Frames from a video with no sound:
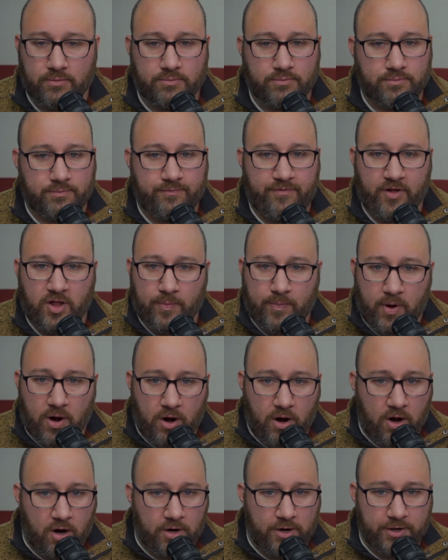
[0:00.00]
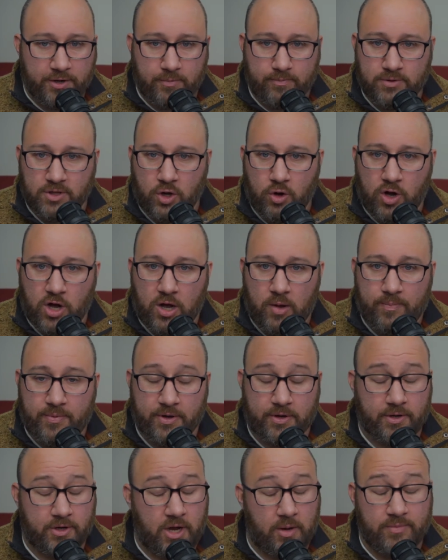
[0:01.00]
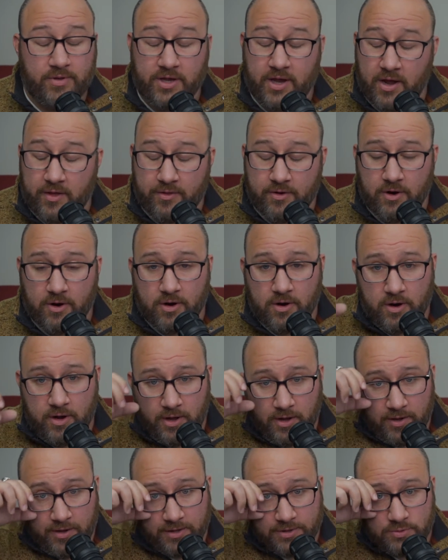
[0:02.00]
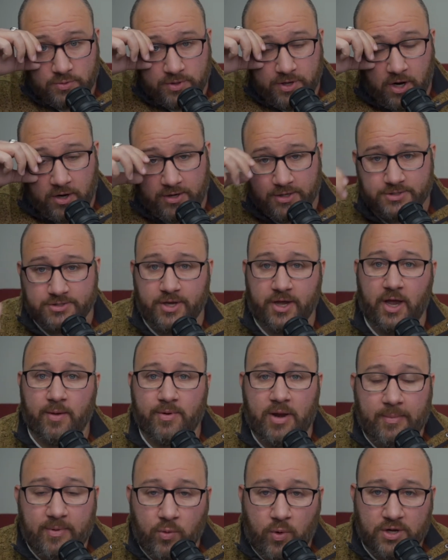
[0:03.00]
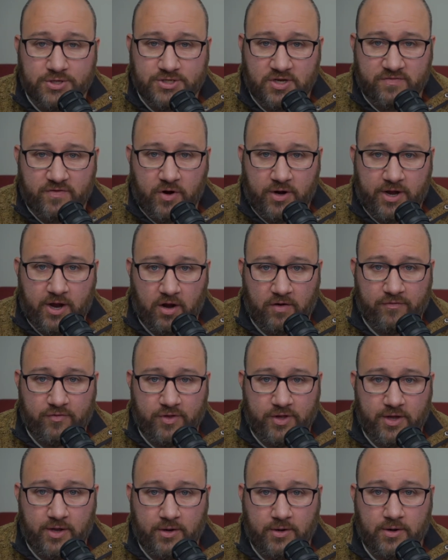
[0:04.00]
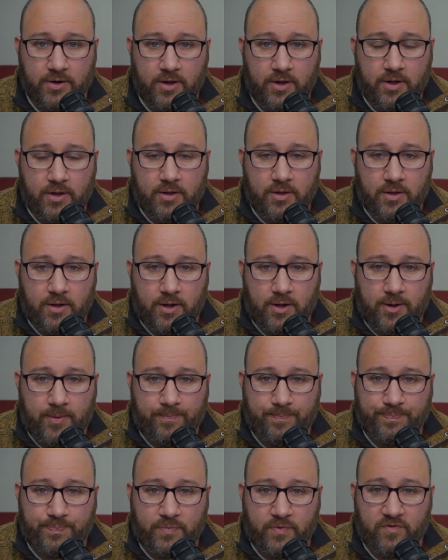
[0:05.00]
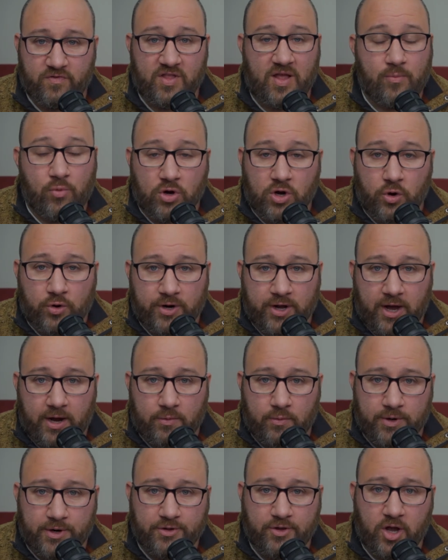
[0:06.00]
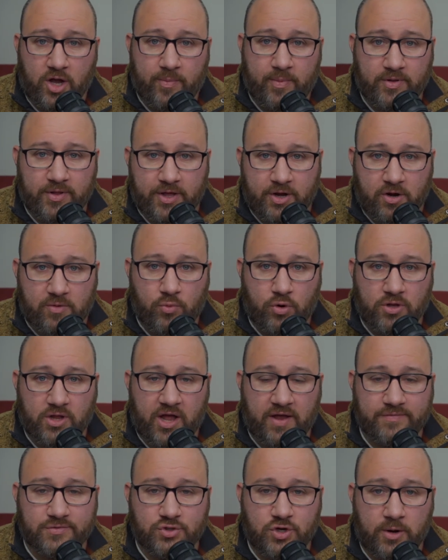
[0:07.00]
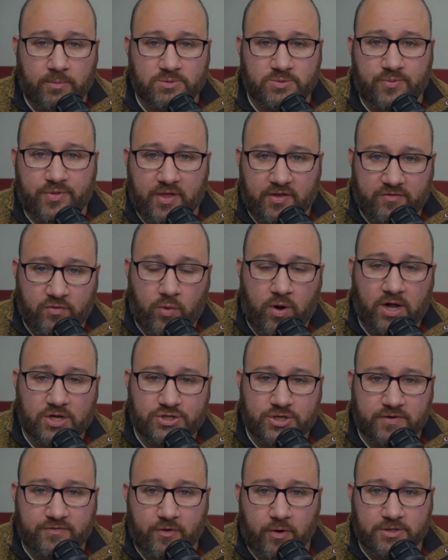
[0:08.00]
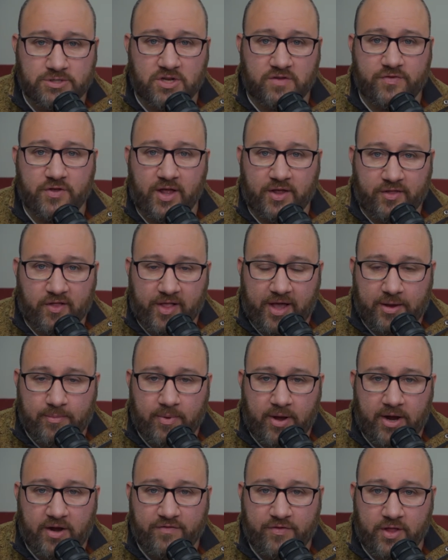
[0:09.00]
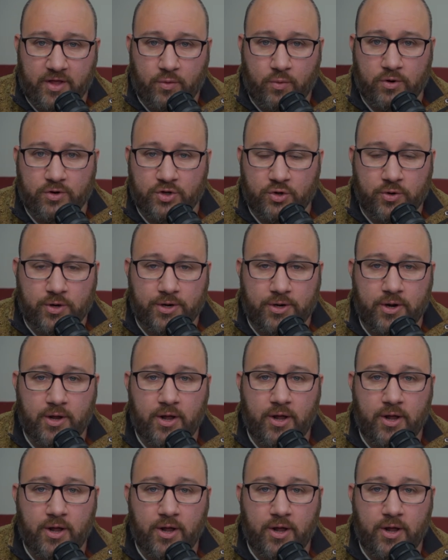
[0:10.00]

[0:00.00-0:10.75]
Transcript: fall apart. It could blow up. It could come together. It's really hard to say, but I'll be watching it very carefully. And there's a lot more going on. We're going to talk about later in more live streams. But thanks for watching, folks. And if you like the landmine, if you like what we're doing,